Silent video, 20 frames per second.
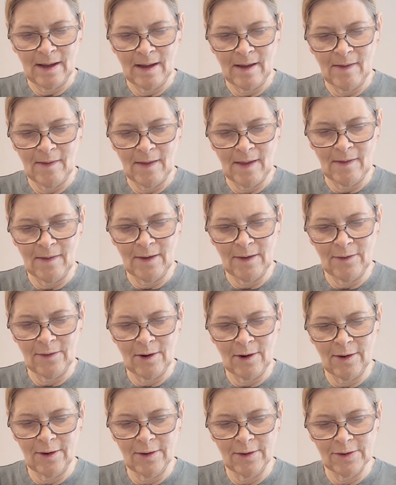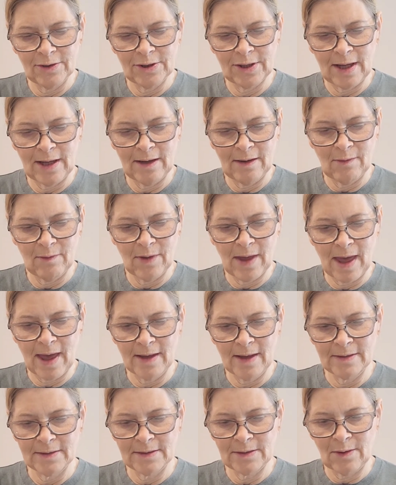And then the darker shade.
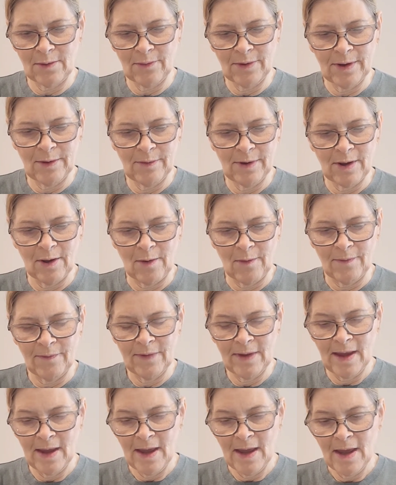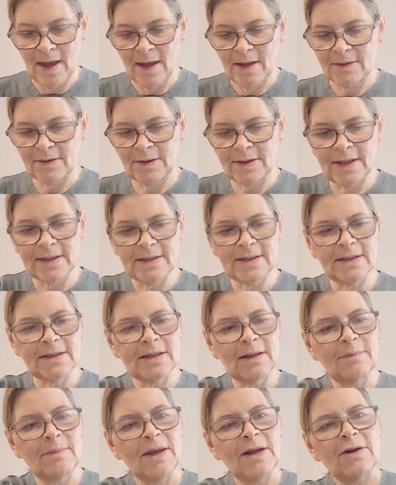Okay, so here we go. So this is
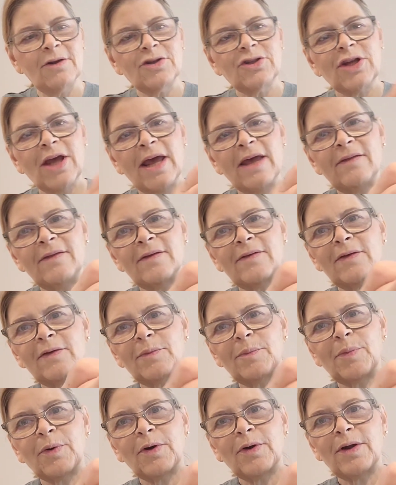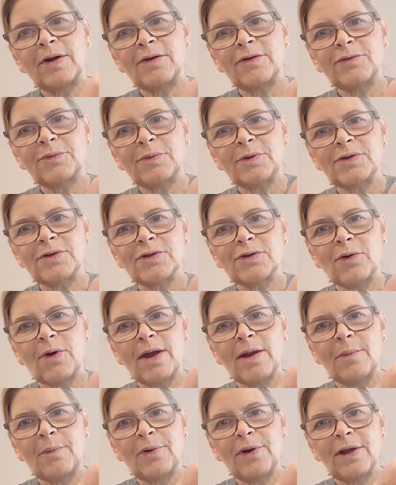the middle shade. This is Burnish, which is
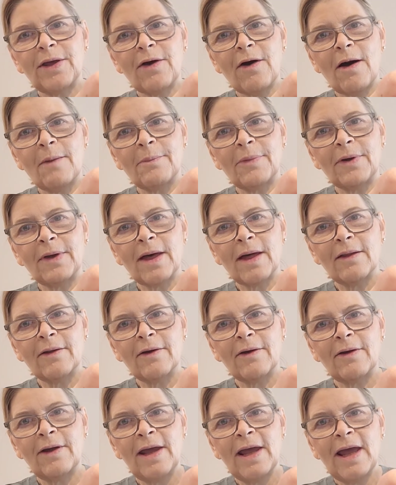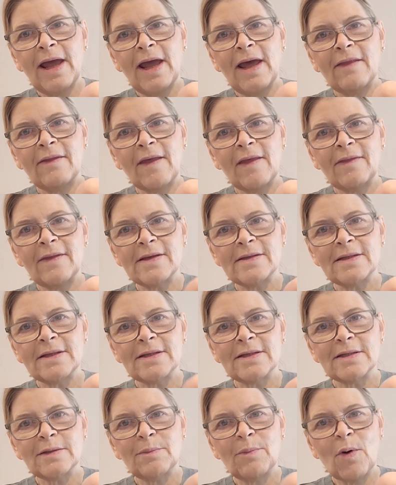quite a pretty copper color. And then this
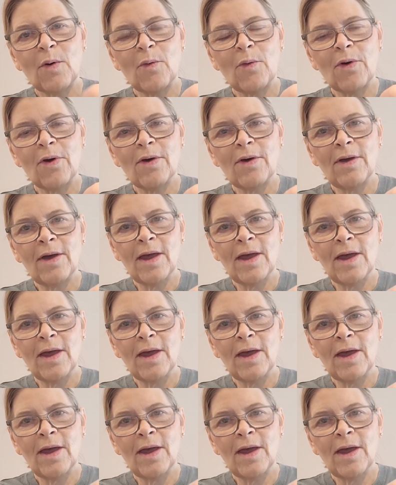is Smoke.